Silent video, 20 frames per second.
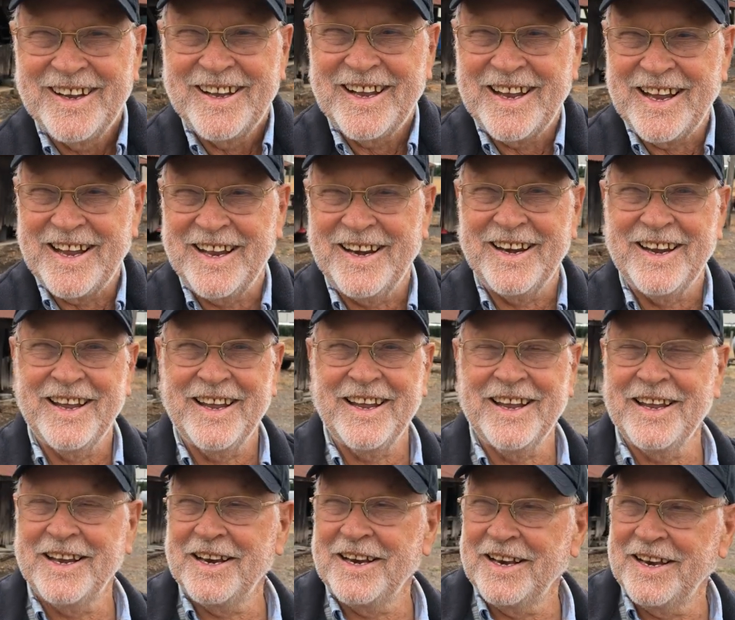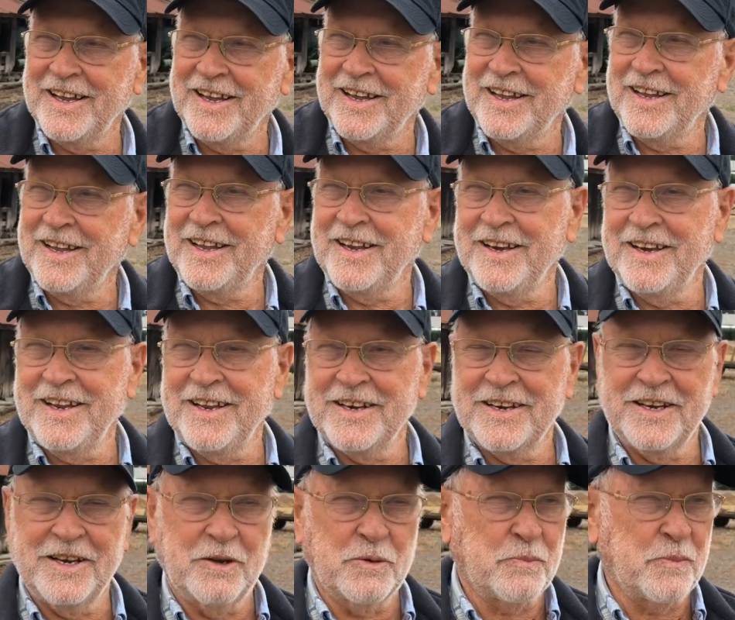And
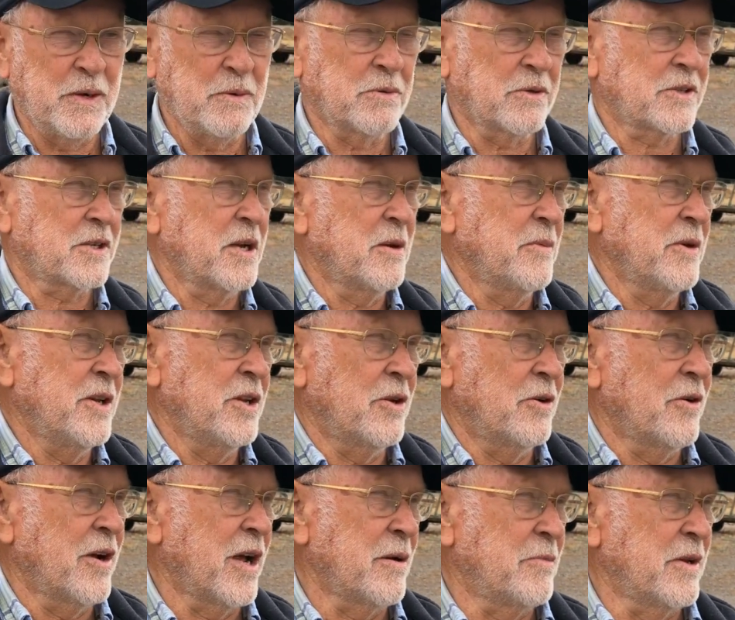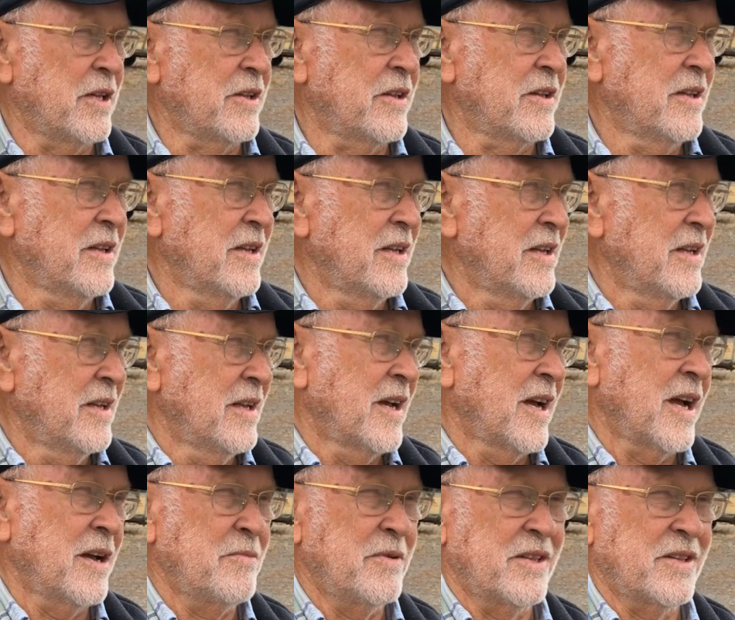then people tell me, I've
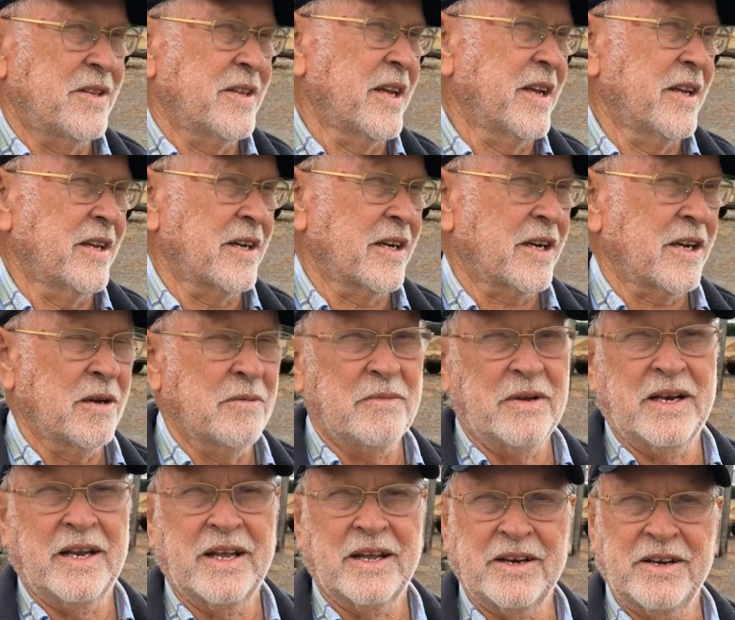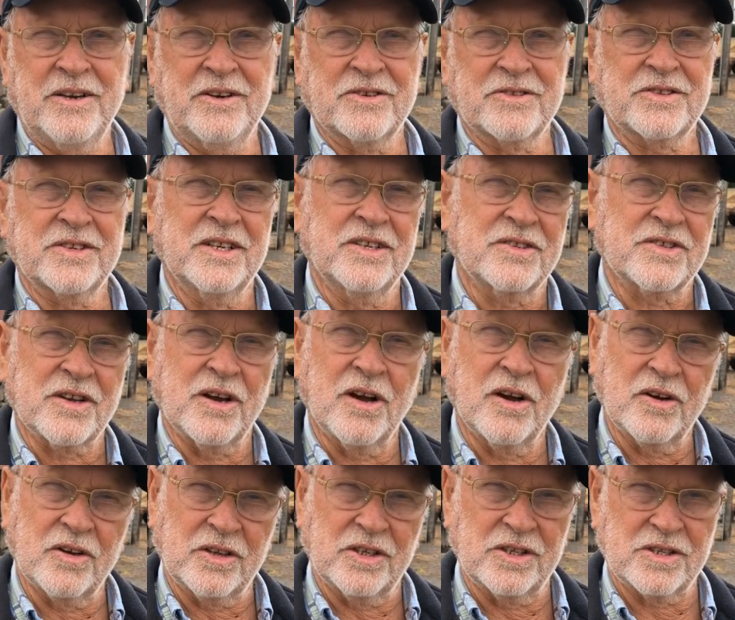been thinking of coming out here since
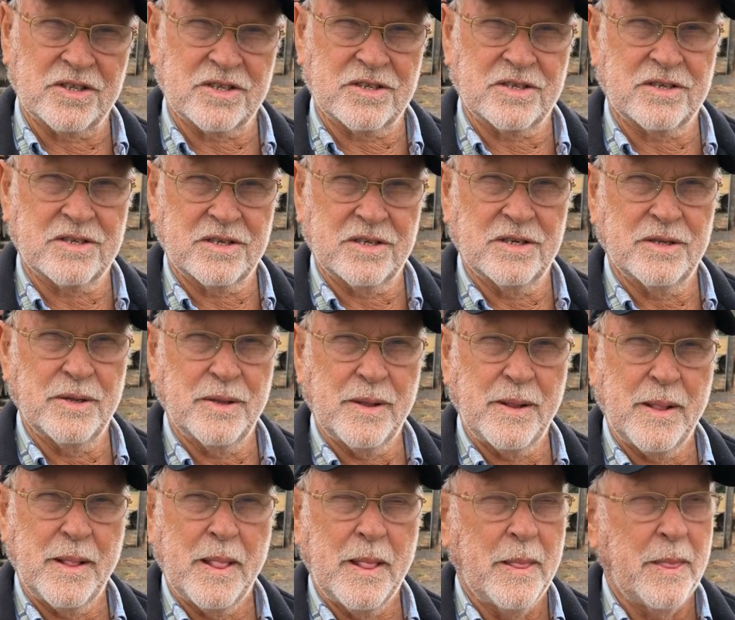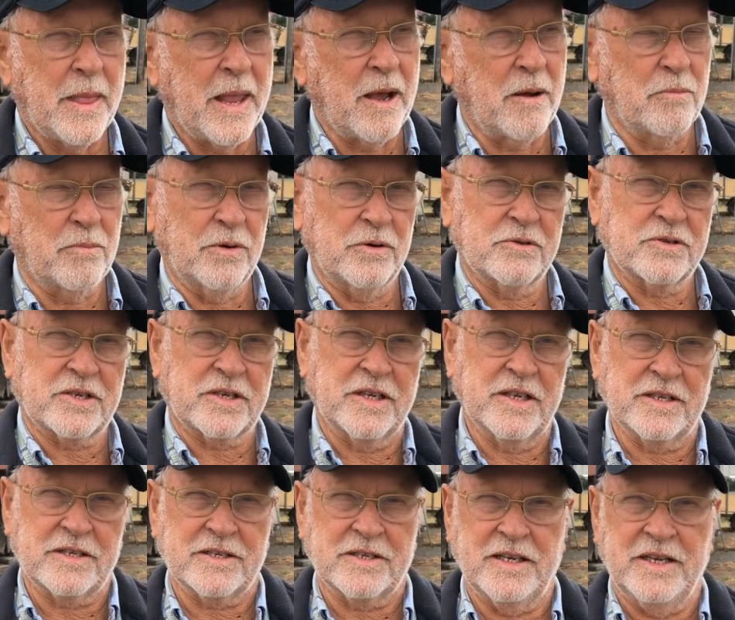August. Now Bruce
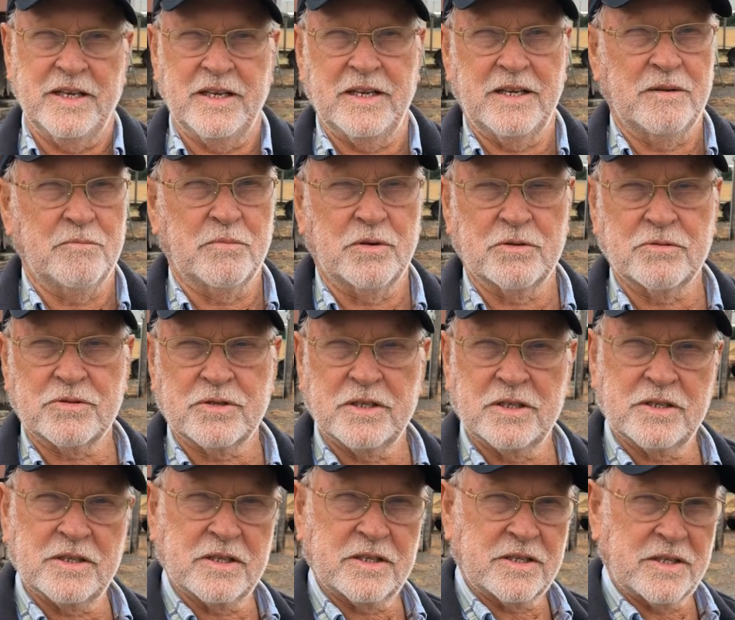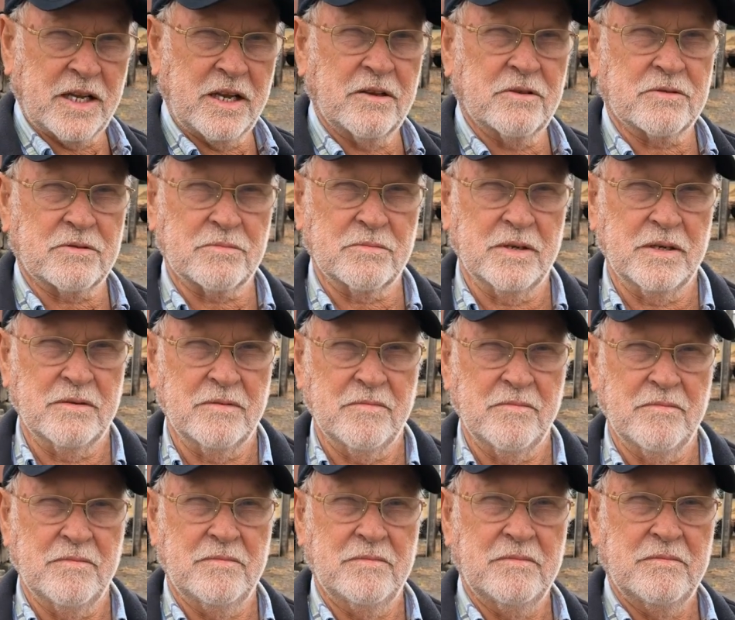is a salesman,
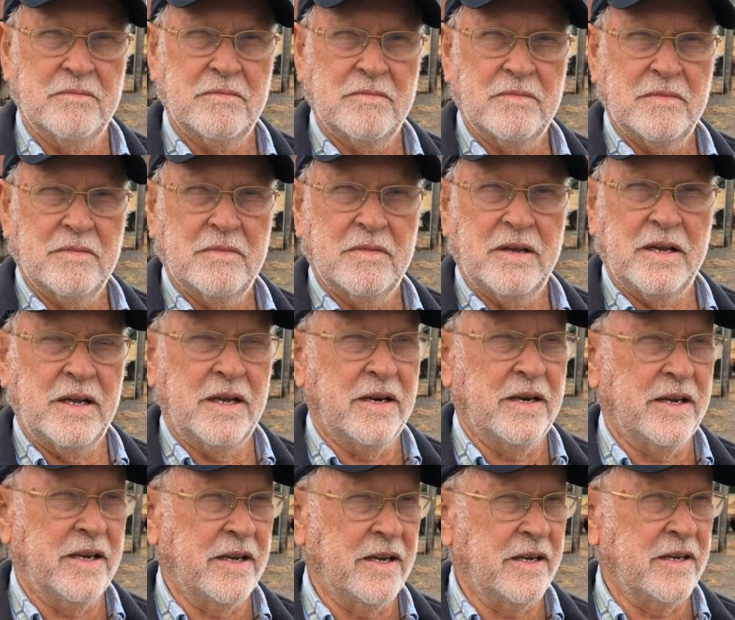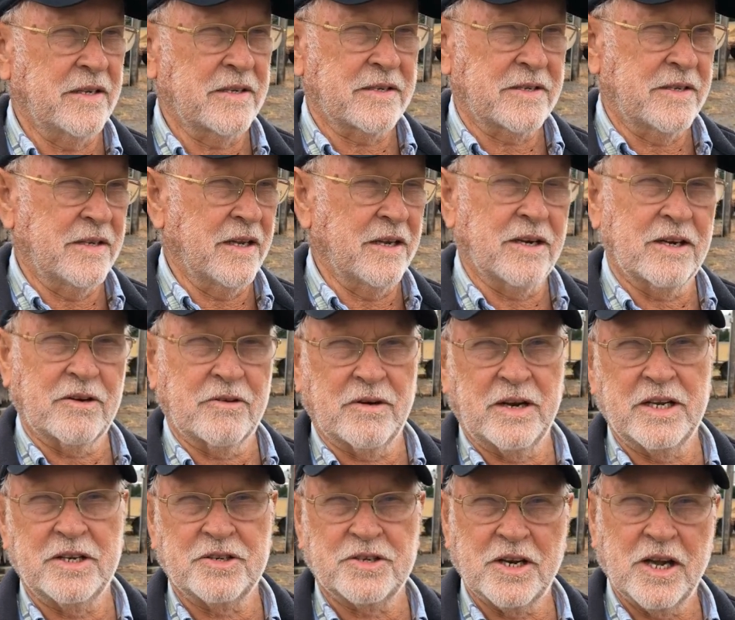and he's done a
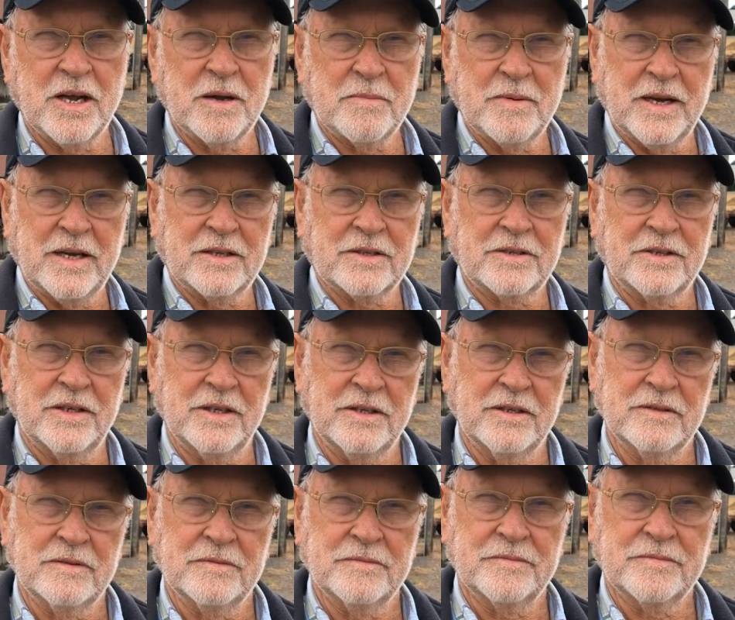great job out there.